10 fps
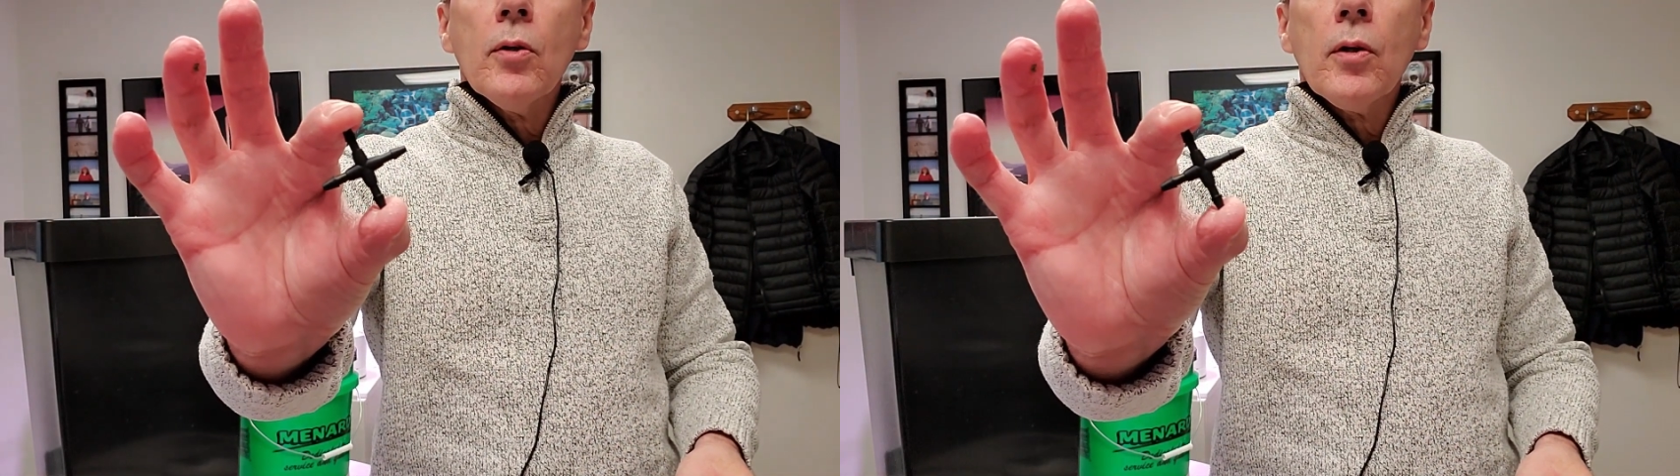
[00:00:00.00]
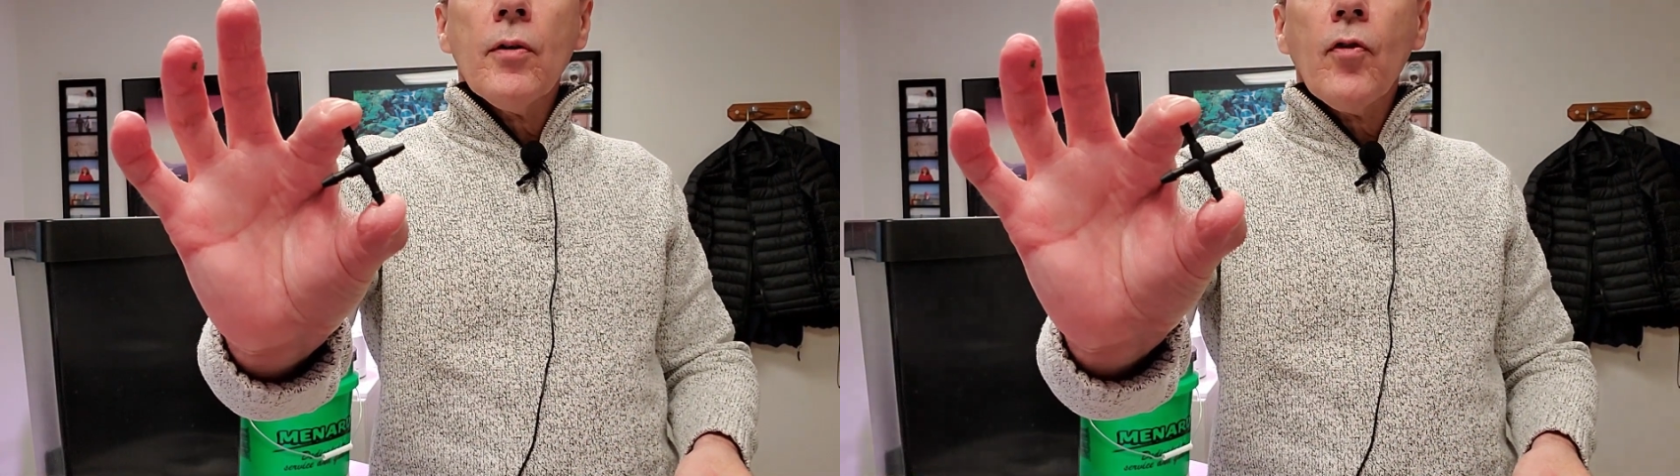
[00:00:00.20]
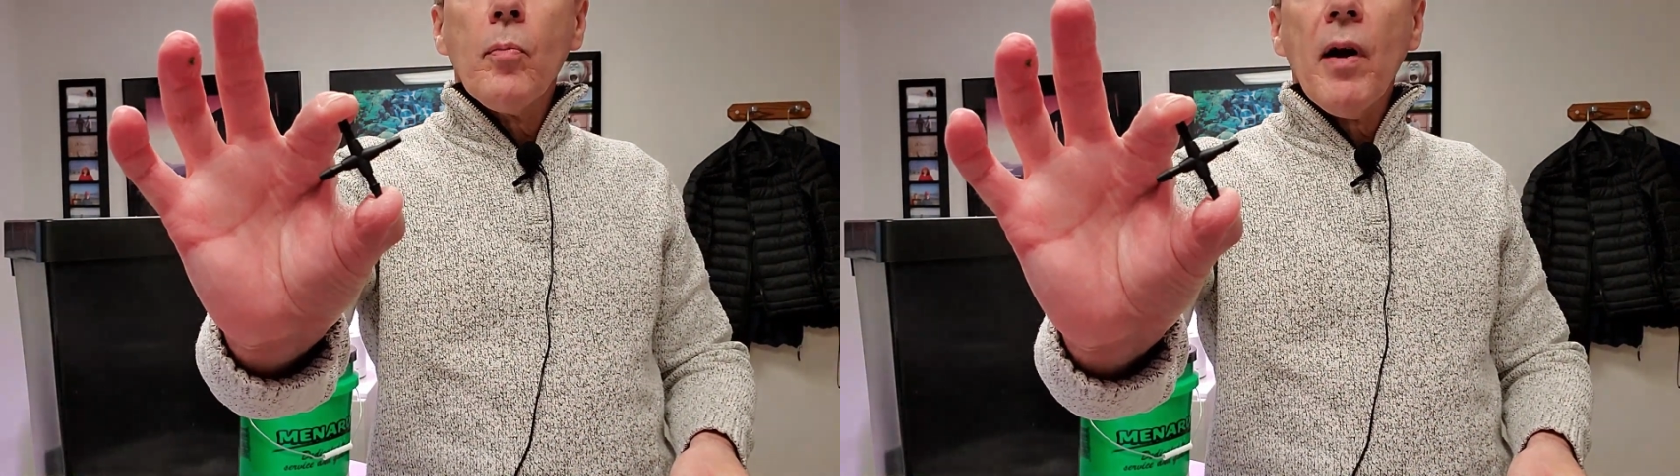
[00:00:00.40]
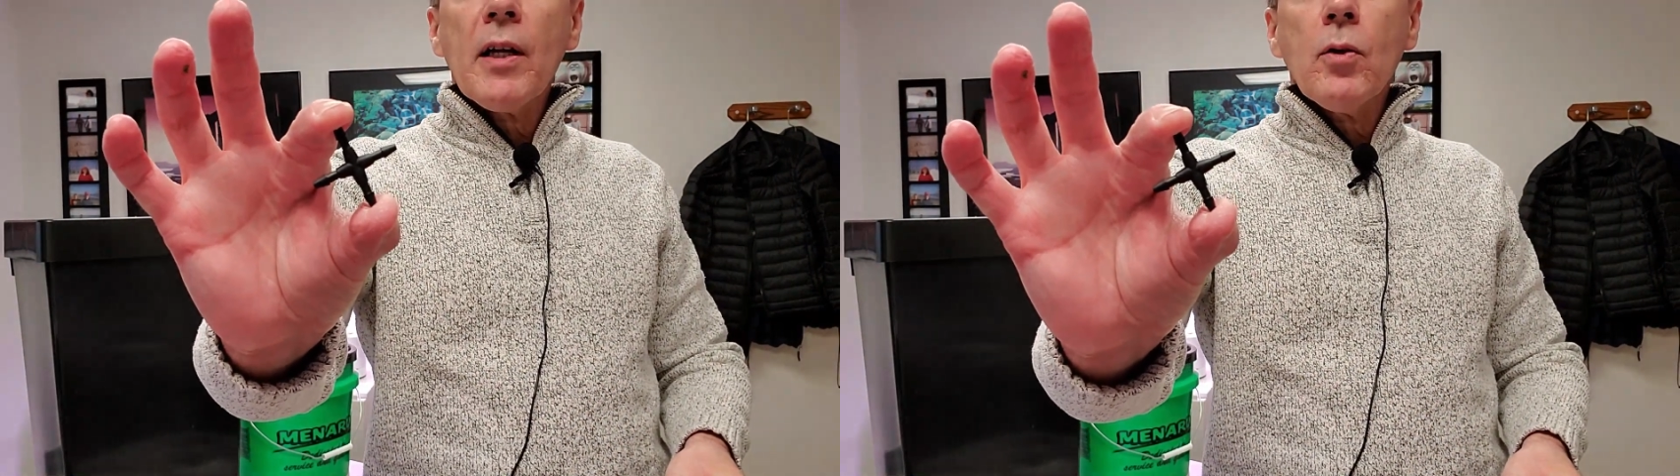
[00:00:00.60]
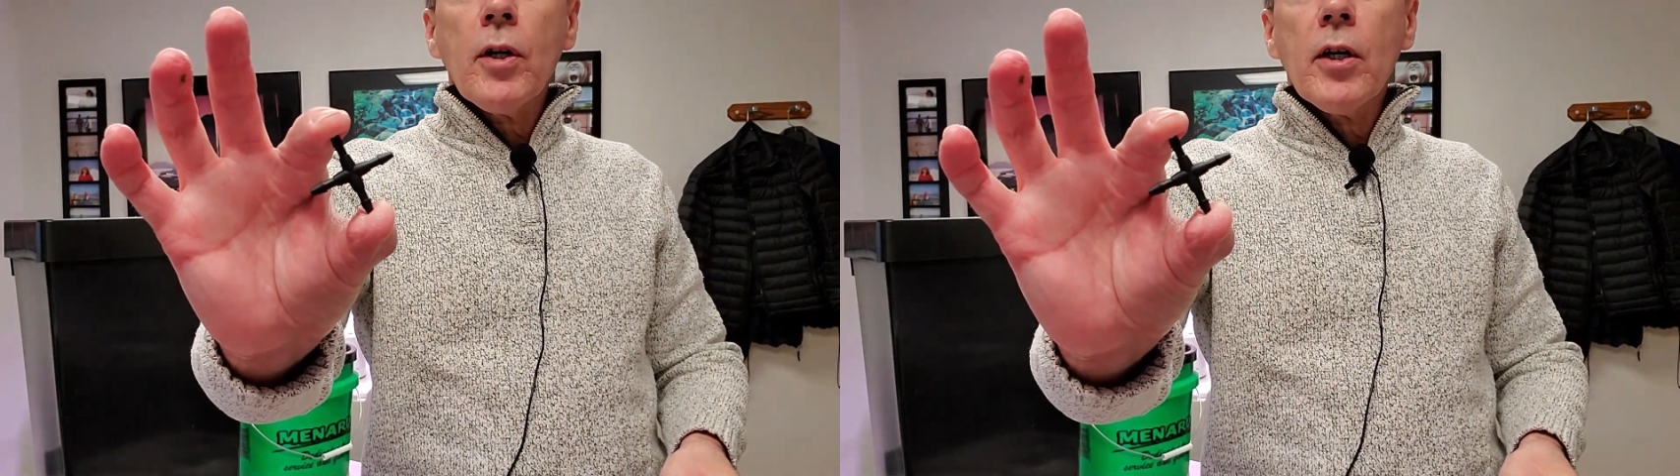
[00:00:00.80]
look for
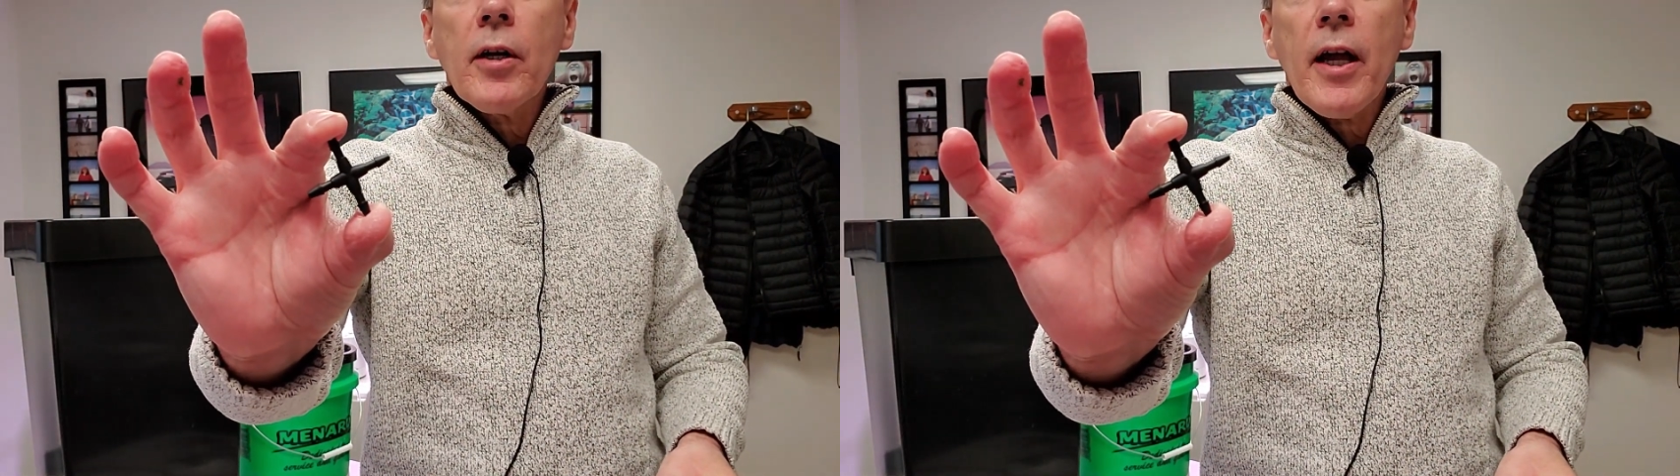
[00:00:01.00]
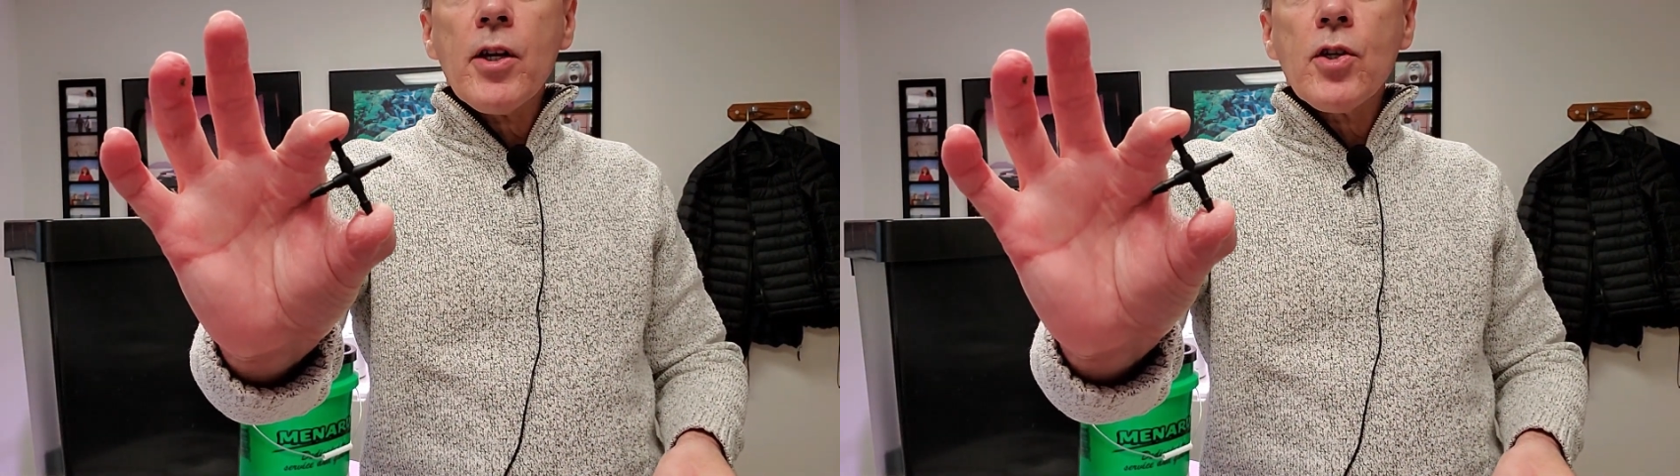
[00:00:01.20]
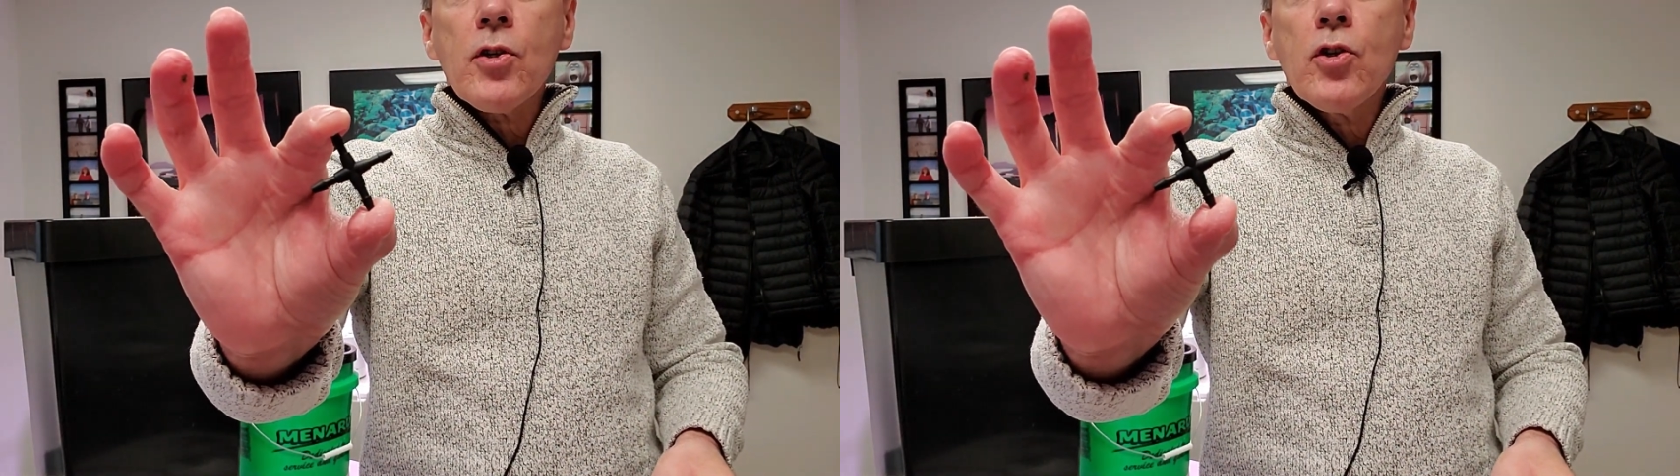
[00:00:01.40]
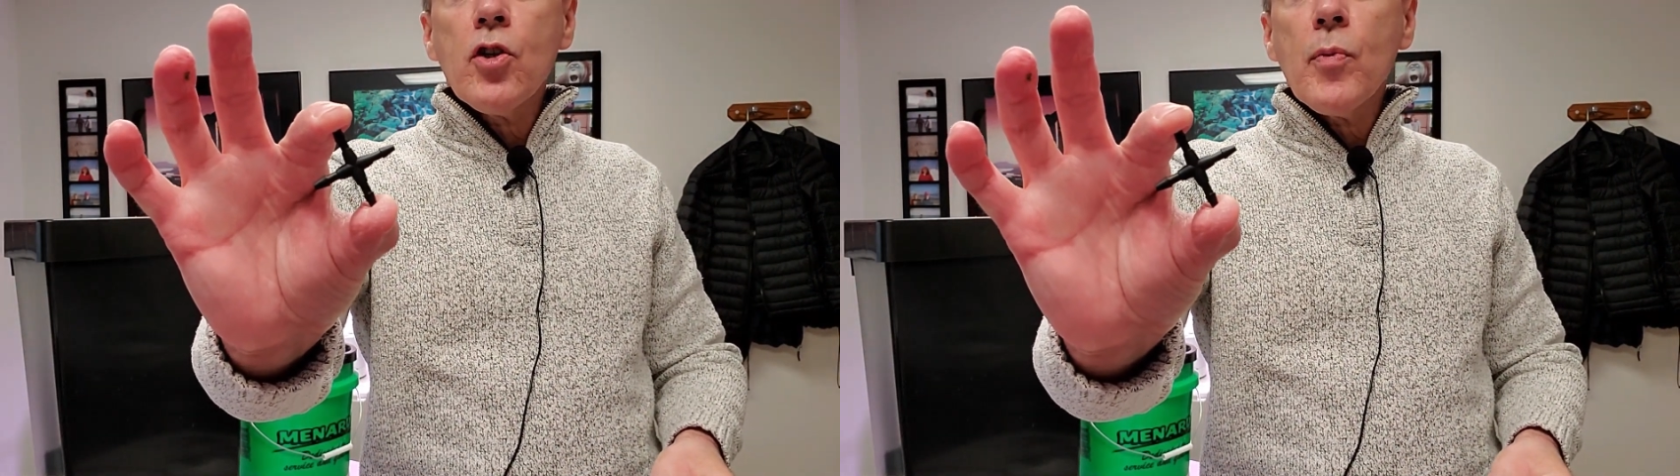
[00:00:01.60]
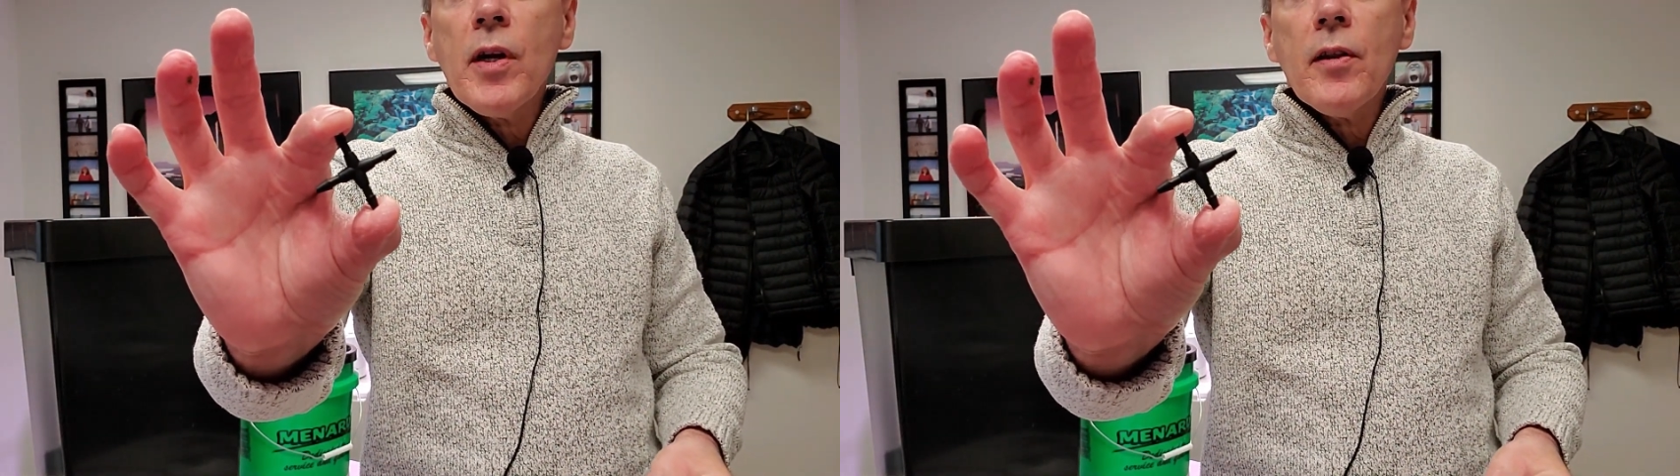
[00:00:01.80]
micro irrigation
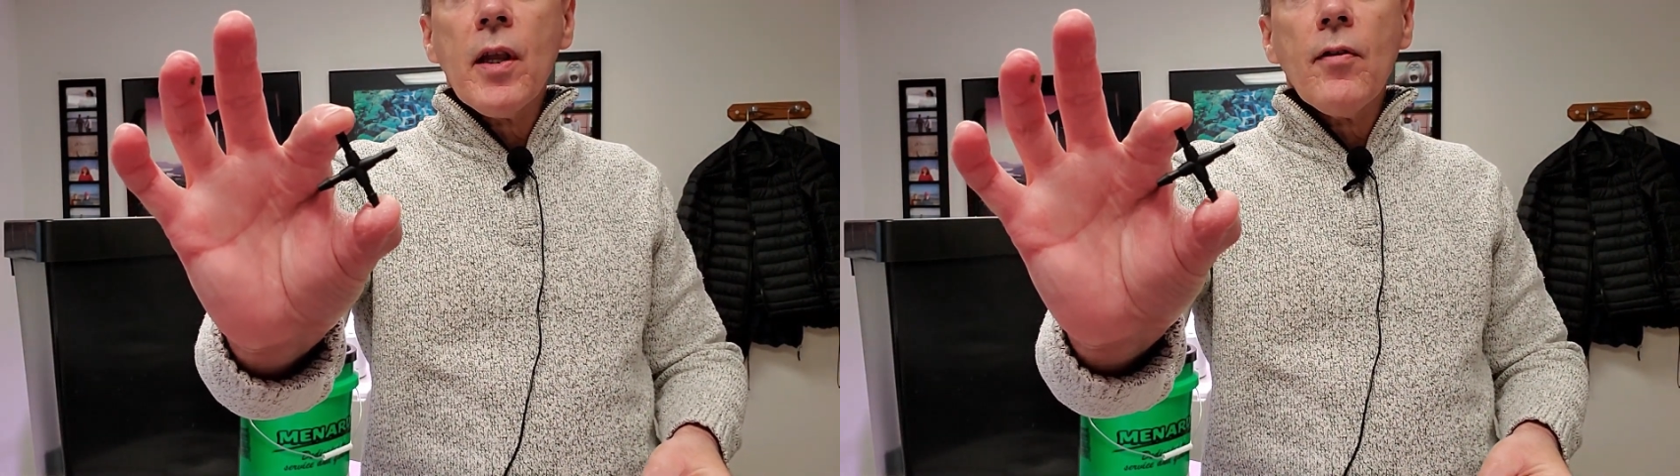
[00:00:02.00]
tubing.